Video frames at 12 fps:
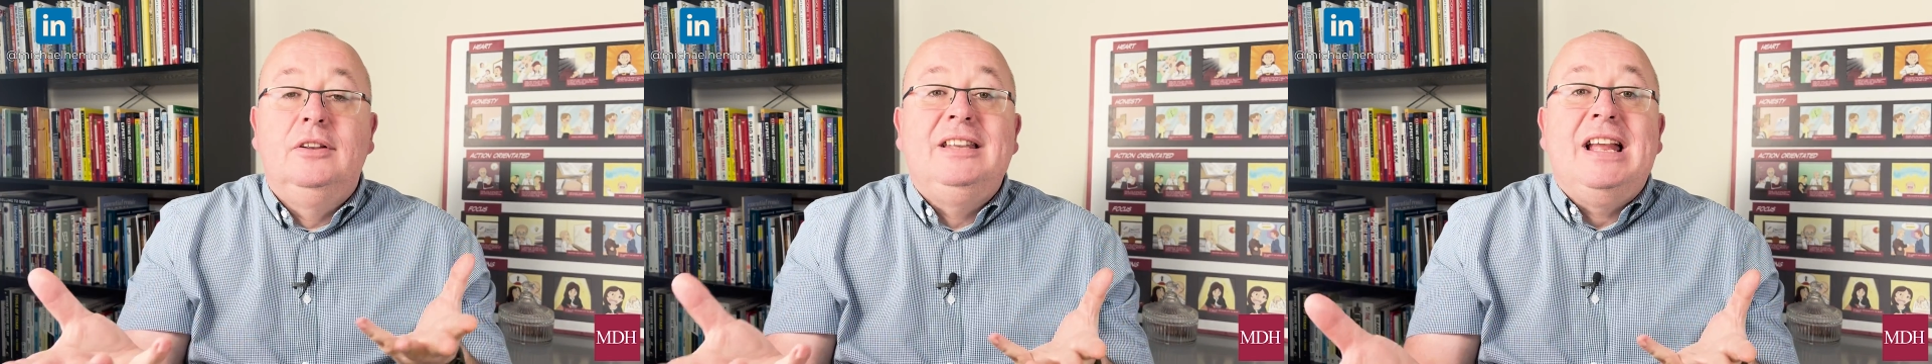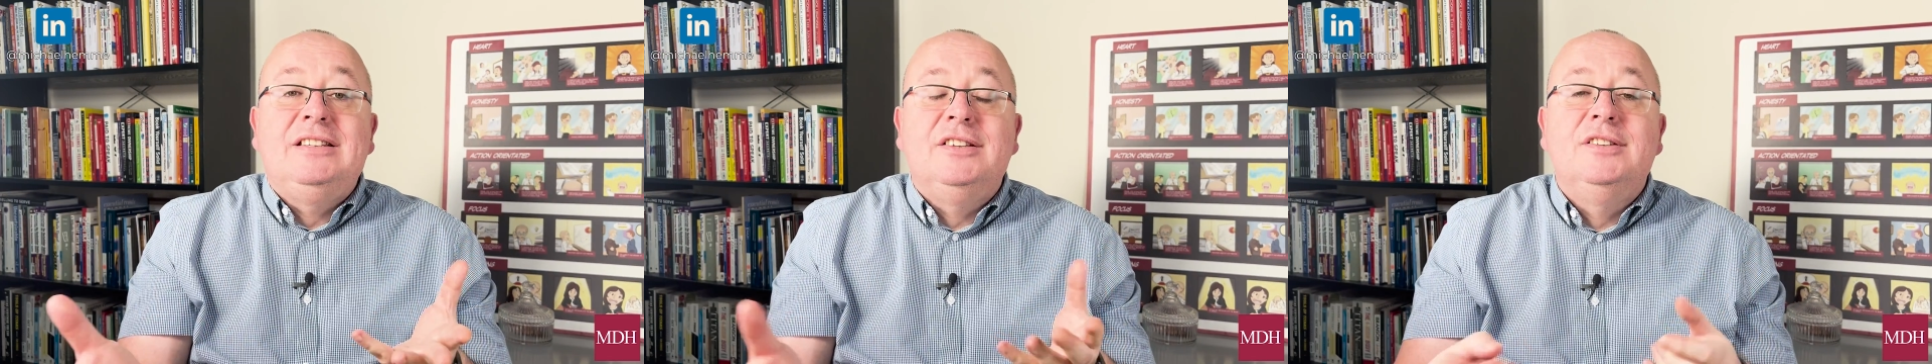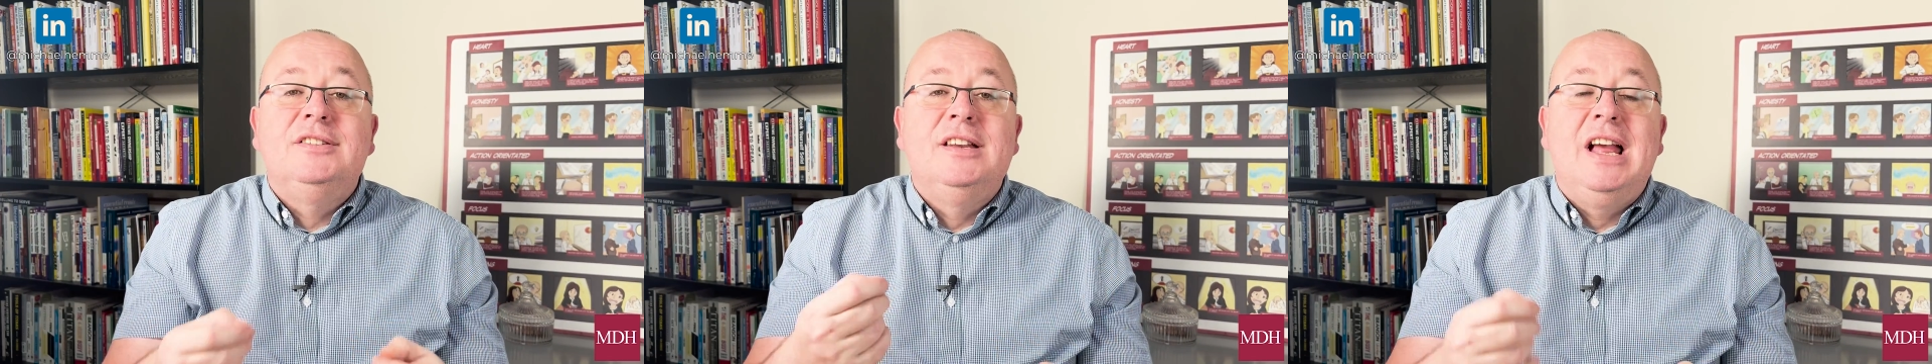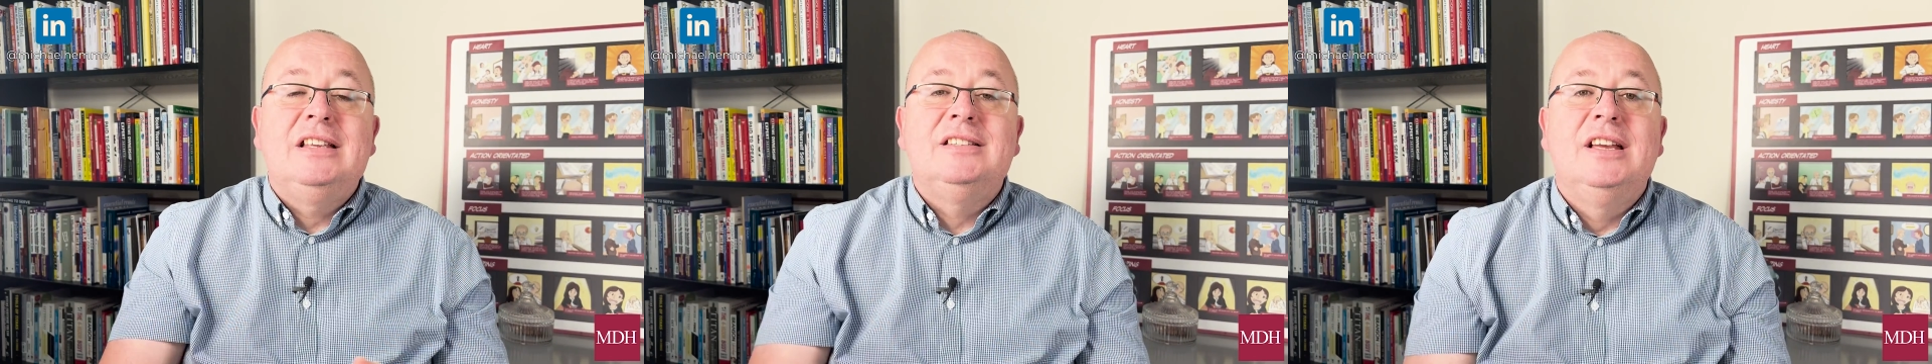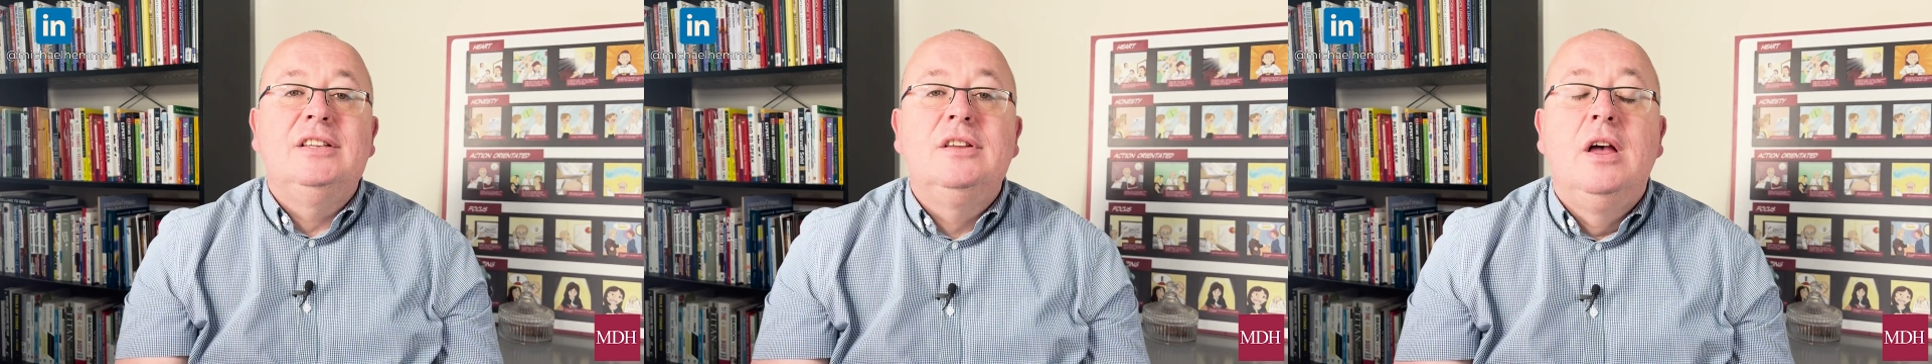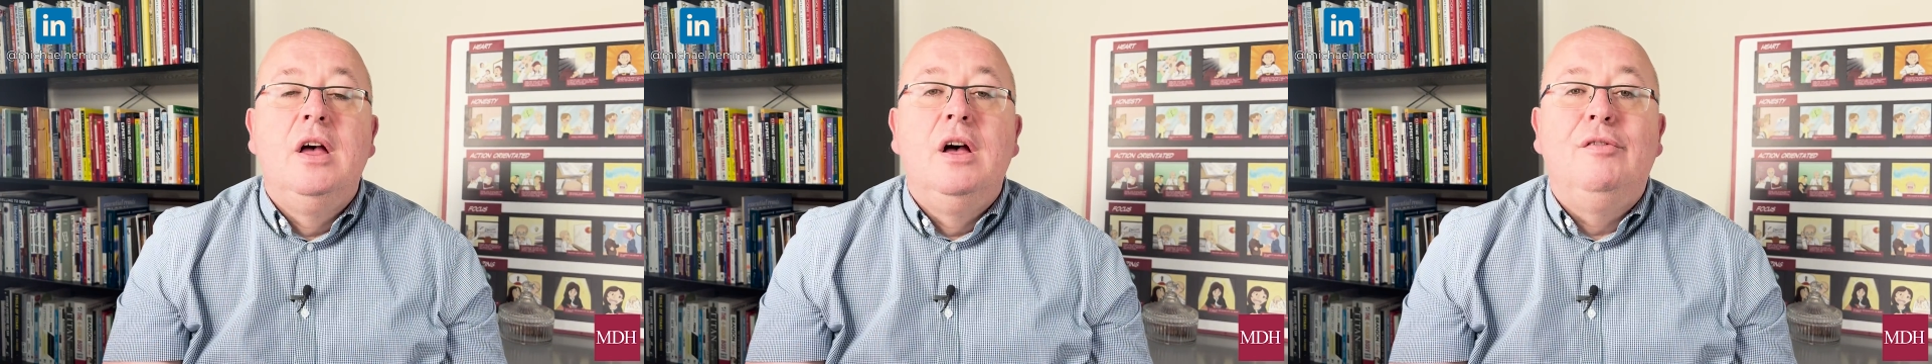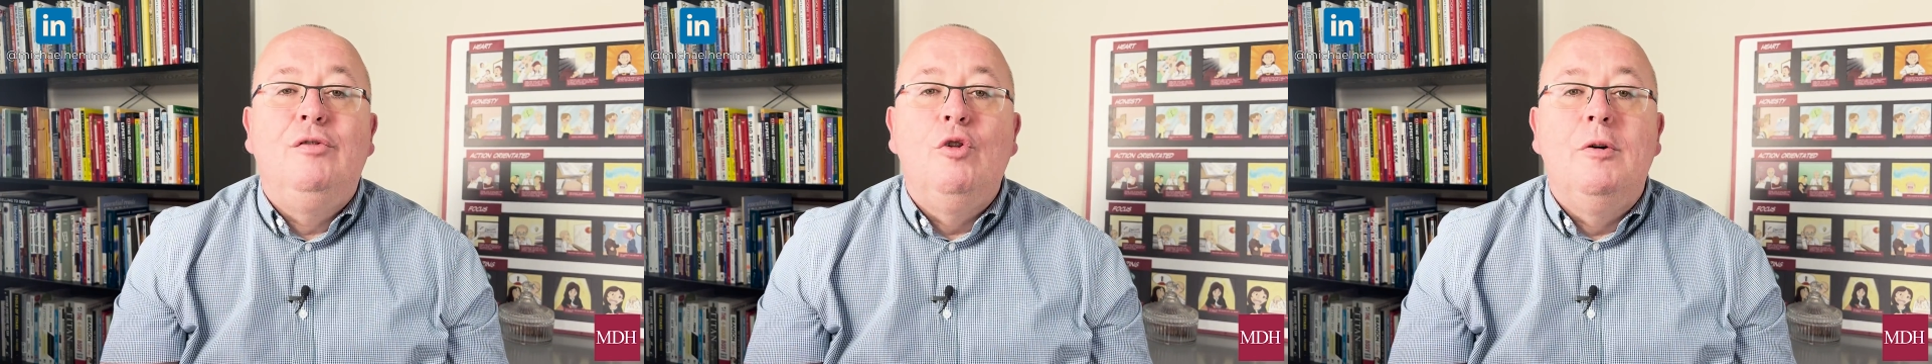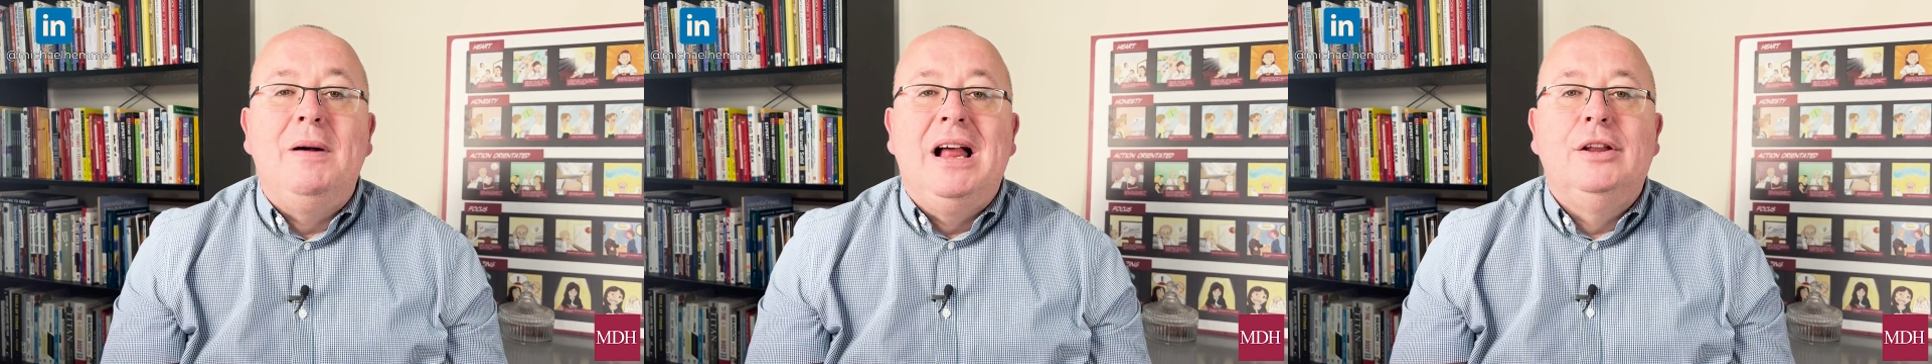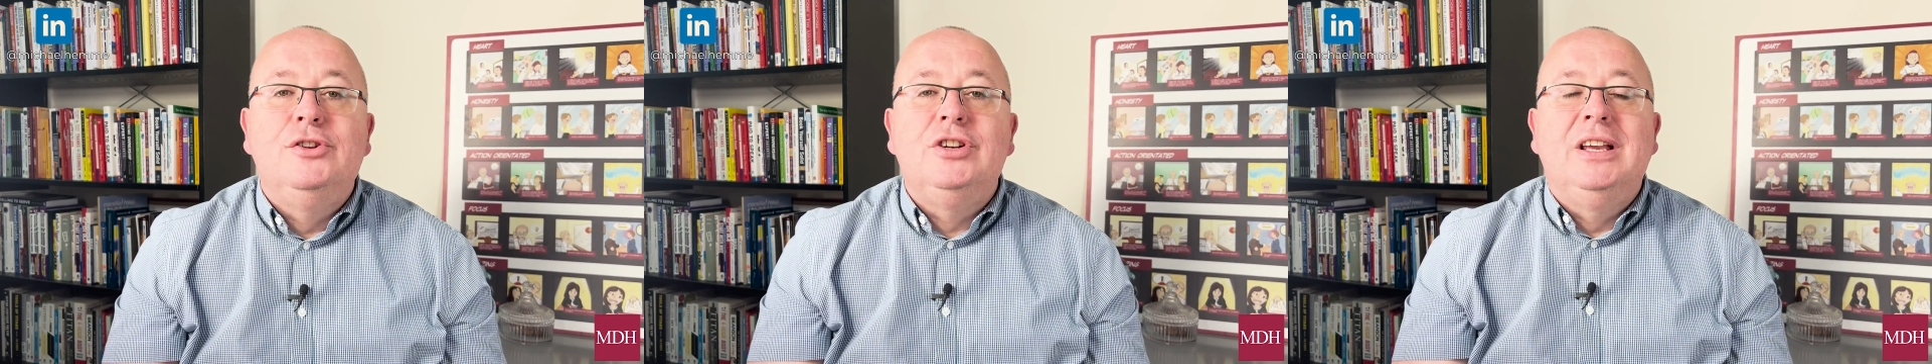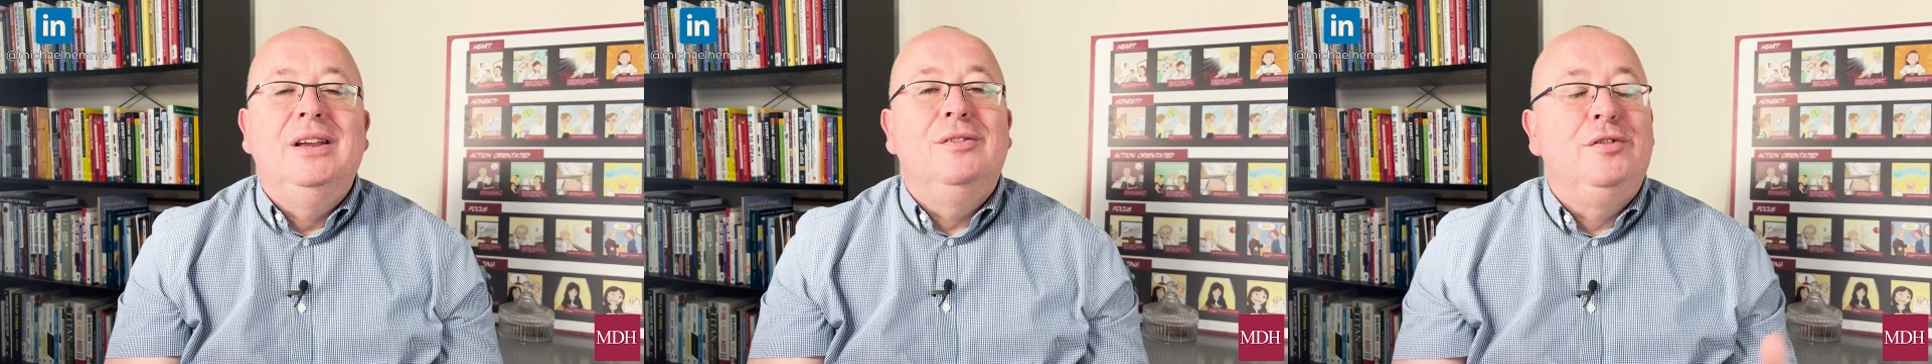debtors and assets for a balance sheet.